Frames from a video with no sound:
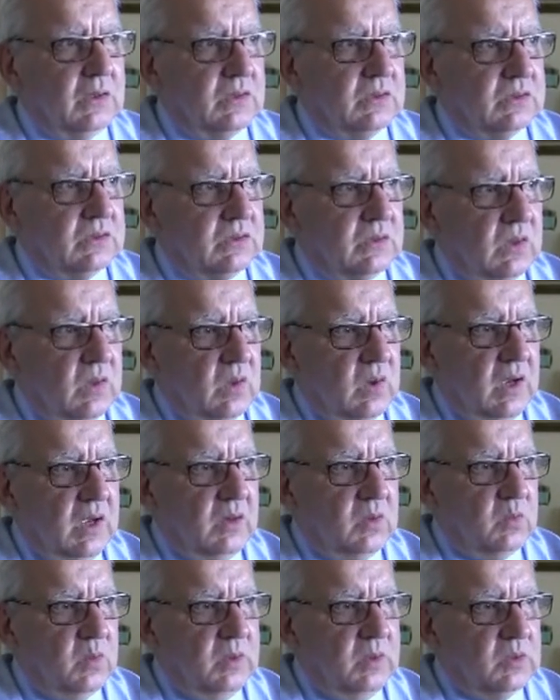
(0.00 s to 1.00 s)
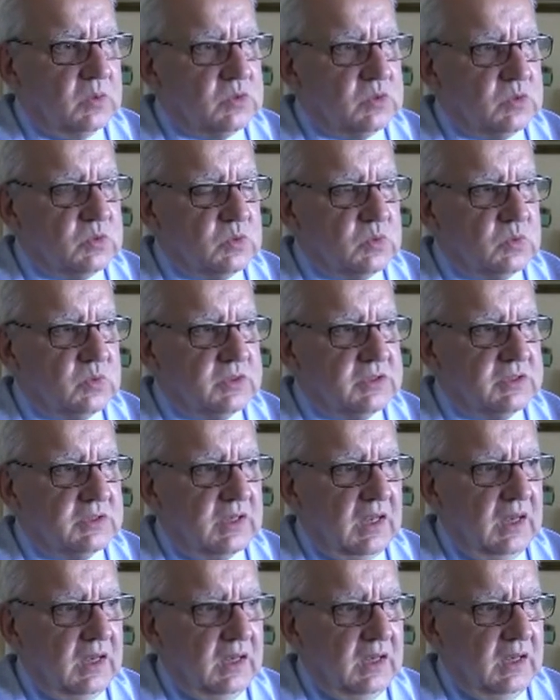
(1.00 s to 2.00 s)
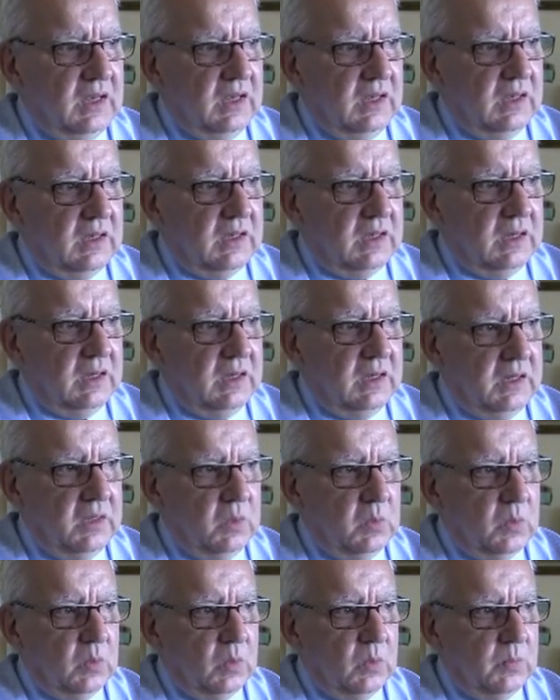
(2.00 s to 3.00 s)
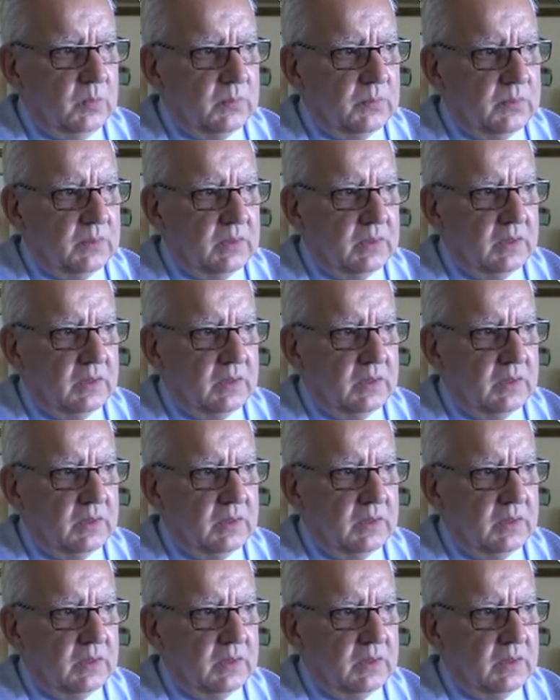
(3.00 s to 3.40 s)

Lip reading: So, and we used to stay in Europe,